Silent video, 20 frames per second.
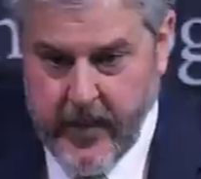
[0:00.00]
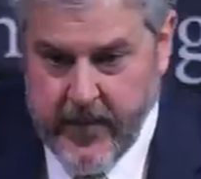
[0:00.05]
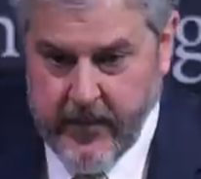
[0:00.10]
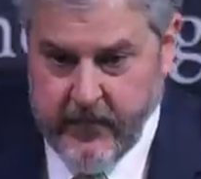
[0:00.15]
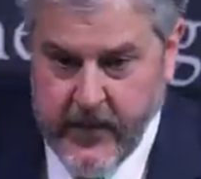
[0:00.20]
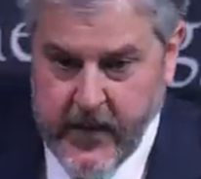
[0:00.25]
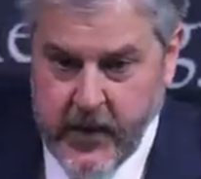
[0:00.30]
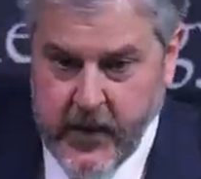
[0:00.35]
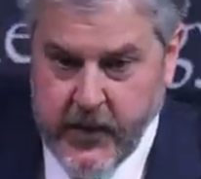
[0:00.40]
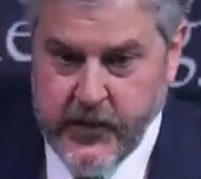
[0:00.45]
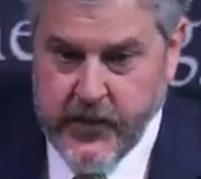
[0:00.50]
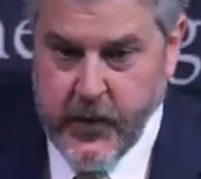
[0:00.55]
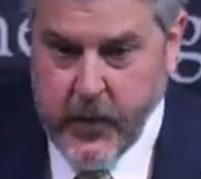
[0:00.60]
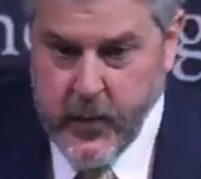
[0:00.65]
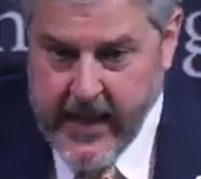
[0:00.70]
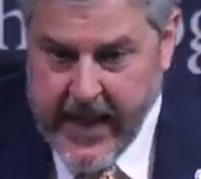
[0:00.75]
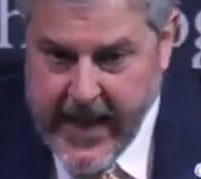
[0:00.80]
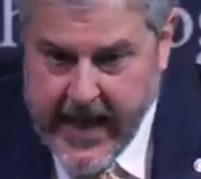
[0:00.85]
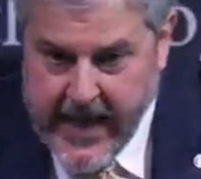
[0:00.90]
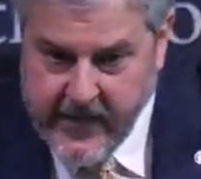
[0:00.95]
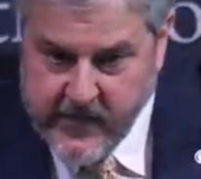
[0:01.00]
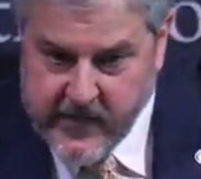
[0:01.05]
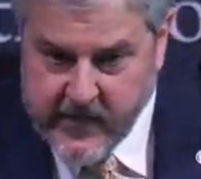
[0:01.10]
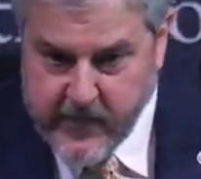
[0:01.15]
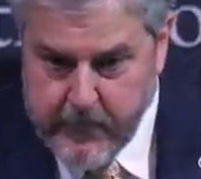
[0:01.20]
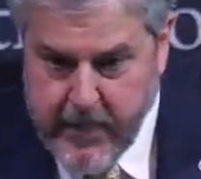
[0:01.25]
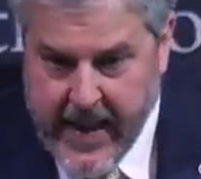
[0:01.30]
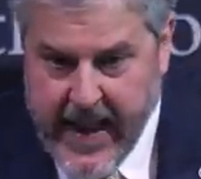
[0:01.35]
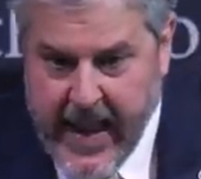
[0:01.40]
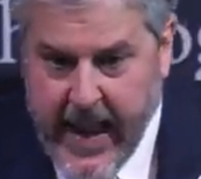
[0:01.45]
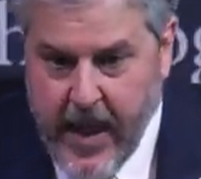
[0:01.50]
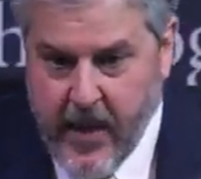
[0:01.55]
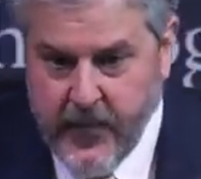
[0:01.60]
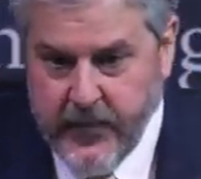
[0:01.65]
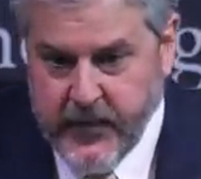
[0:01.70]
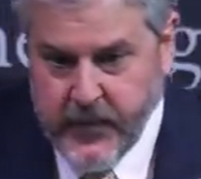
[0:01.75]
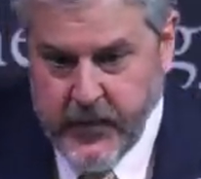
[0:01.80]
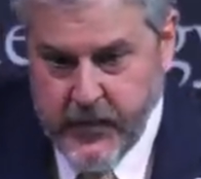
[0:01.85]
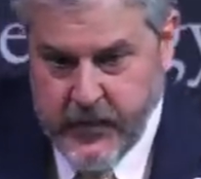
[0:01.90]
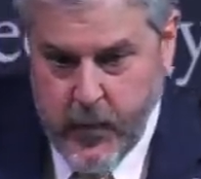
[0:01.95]
You have two gates and
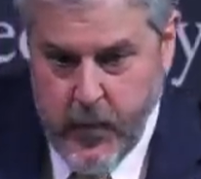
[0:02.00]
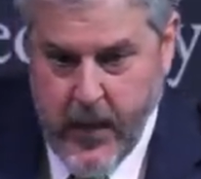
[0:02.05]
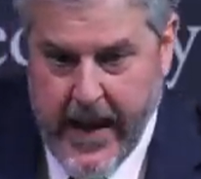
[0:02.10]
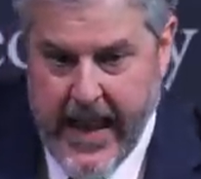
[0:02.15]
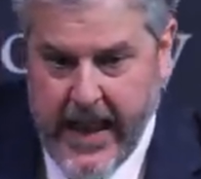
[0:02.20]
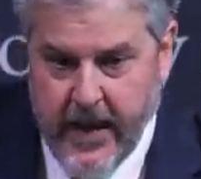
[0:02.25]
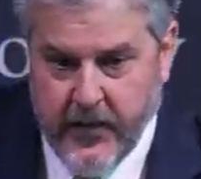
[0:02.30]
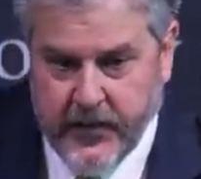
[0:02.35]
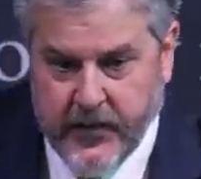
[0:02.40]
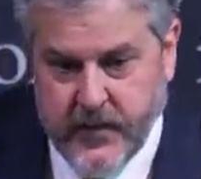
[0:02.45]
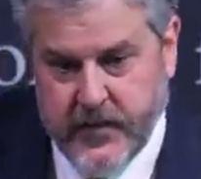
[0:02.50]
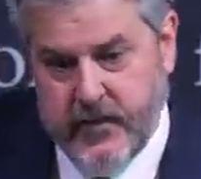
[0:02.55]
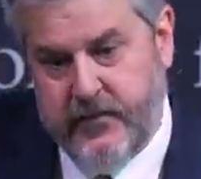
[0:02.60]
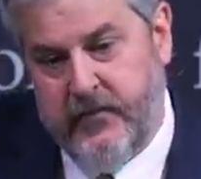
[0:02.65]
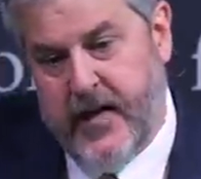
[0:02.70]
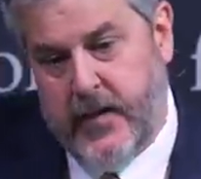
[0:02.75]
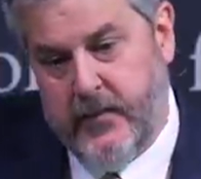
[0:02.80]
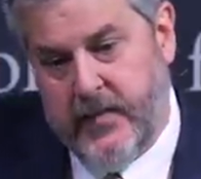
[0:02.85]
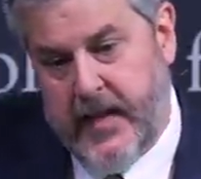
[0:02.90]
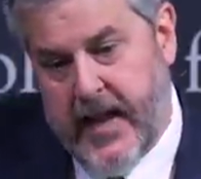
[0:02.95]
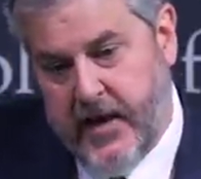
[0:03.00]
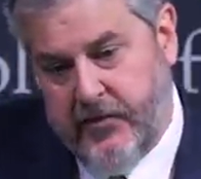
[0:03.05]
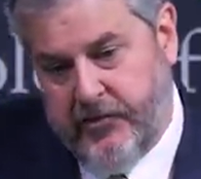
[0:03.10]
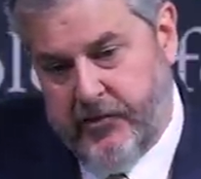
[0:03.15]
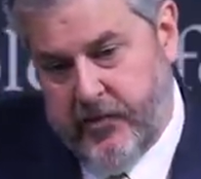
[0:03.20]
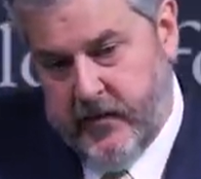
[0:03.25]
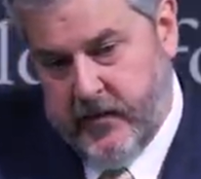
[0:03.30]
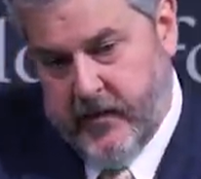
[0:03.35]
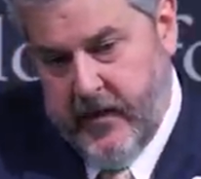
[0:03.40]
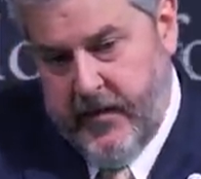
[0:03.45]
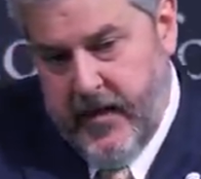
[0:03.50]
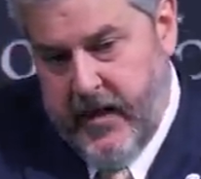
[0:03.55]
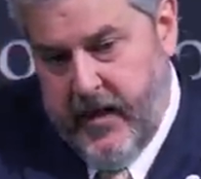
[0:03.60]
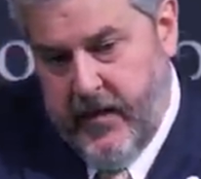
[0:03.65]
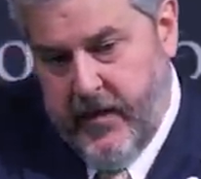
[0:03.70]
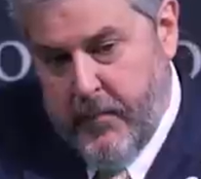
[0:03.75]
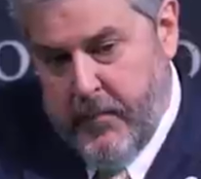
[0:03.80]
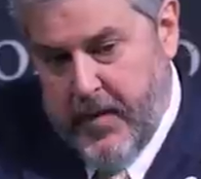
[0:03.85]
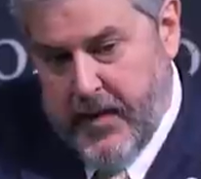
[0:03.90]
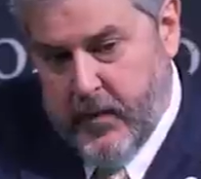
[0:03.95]
paths and two houses and foundations. And then
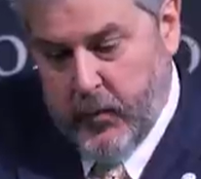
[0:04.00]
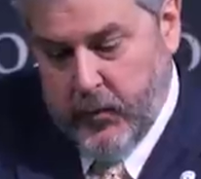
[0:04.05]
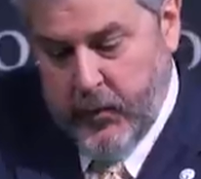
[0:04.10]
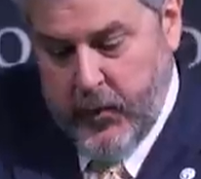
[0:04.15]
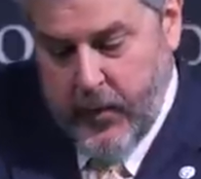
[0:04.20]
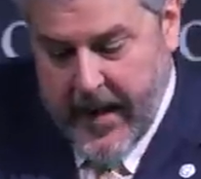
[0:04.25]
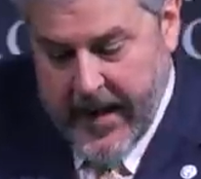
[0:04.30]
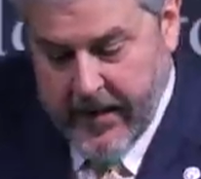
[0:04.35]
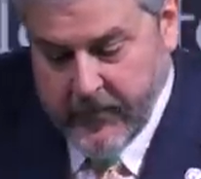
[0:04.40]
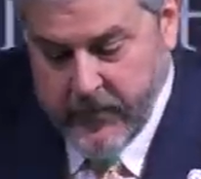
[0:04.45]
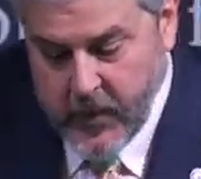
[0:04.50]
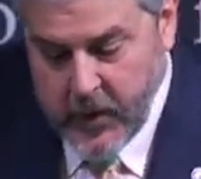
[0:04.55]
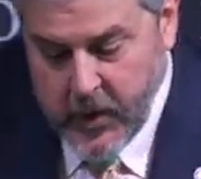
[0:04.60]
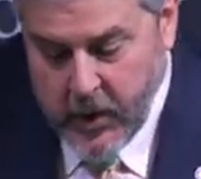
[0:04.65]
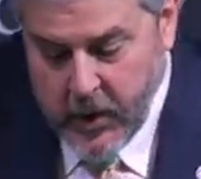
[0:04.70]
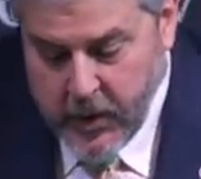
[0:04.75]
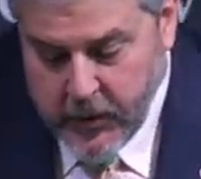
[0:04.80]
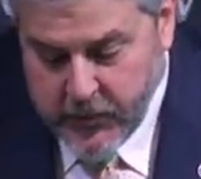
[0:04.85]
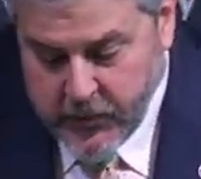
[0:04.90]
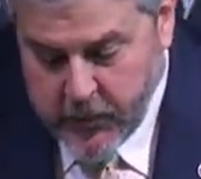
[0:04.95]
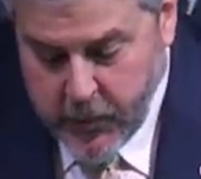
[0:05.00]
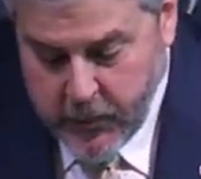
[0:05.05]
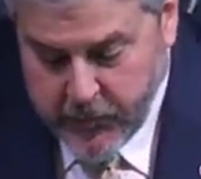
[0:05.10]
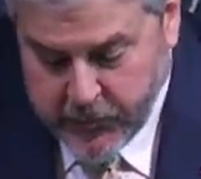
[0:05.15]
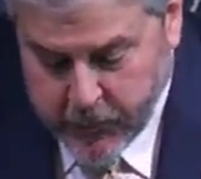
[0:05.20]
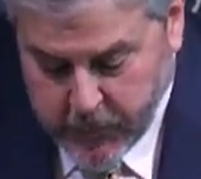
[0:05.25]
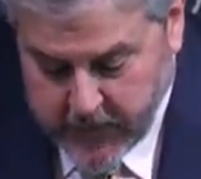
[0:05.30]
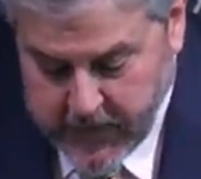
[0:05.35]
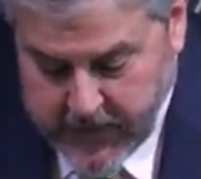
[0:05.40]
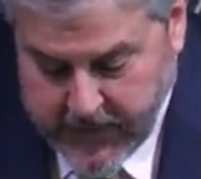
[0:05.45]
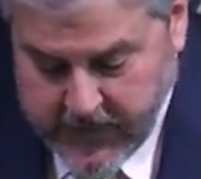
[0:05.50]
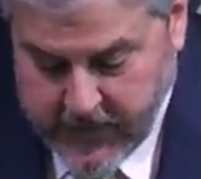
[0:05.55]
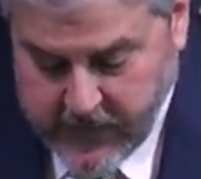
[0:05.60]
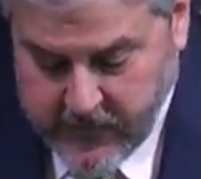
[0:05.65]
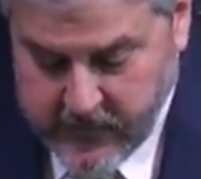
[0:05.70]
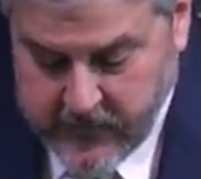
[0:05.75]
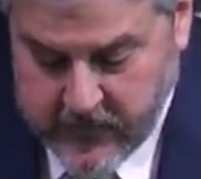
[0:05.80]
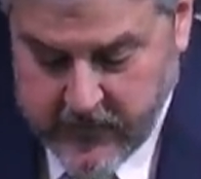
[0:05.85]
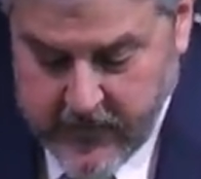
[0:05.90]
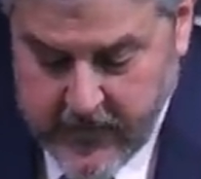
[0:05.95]
in the middle, you have two
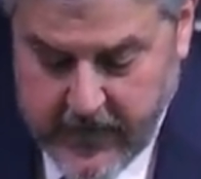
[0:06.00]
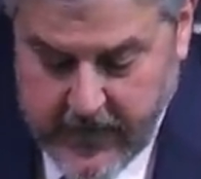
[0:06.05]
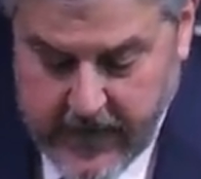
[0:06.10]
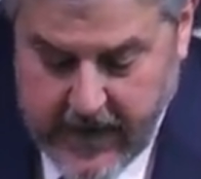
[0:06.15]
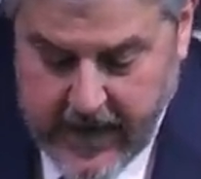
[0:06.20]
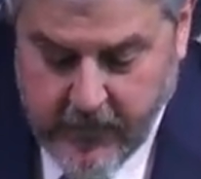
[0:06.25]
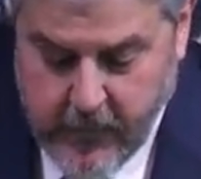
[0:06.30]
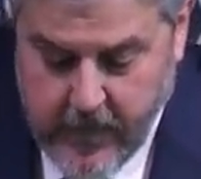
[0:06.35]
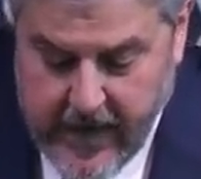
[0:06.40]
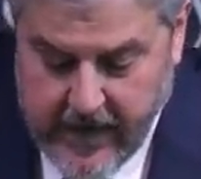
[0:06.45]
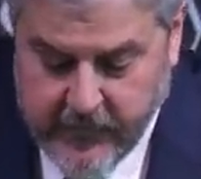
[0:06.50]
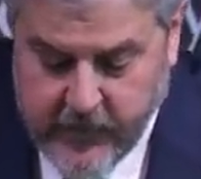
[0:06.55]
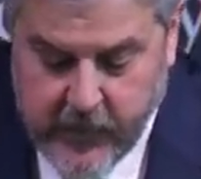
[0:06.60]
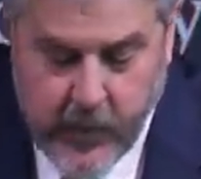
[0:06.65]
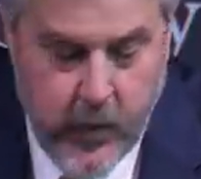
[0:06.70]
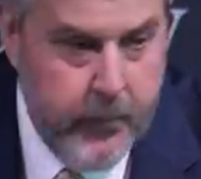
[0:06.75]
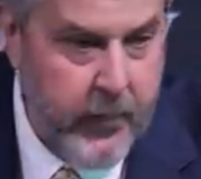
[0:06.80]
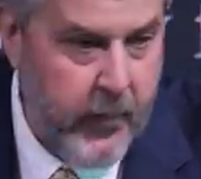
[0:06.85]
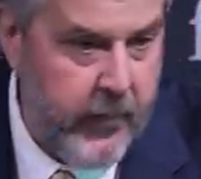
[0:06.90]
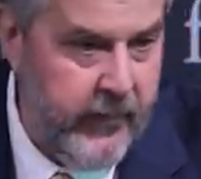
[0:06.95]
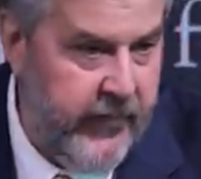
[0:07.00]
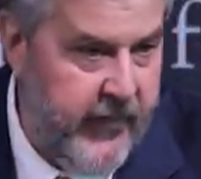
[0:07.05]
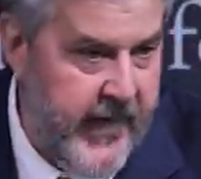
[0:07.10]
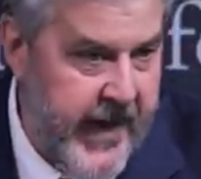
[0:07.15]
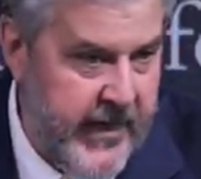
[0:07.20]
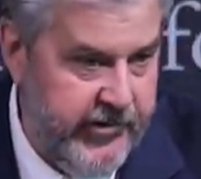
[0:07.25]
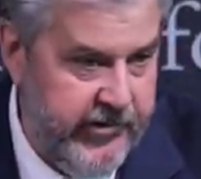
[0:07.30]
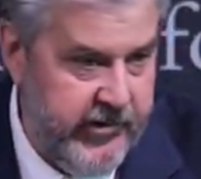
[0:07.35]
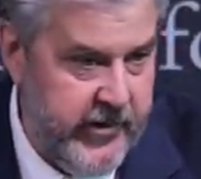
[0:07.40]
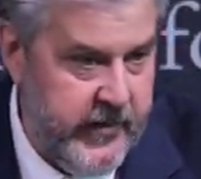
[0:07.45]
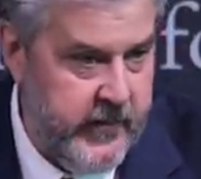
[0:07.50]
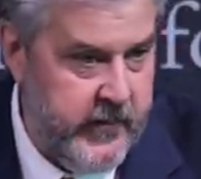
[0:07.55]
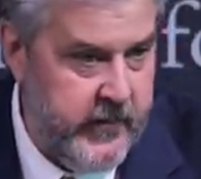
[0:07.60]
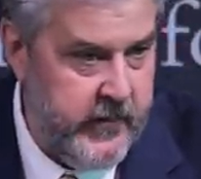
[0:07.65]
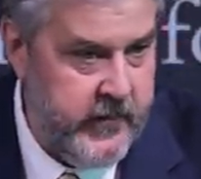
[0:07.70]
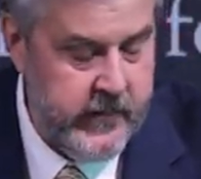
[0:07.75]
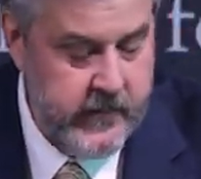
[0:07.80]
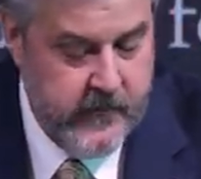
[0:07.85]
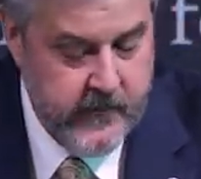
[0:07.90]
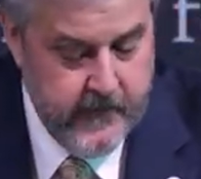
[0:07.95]
trees and you have two
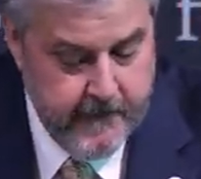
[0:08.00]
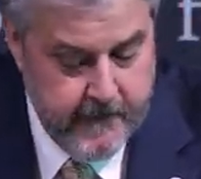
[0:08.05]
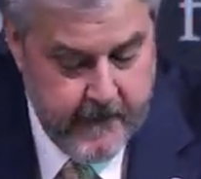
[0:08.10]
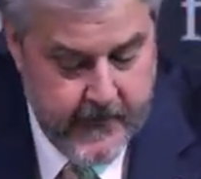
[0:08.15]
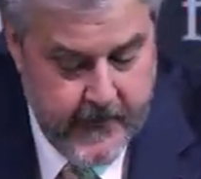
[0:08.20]
professions.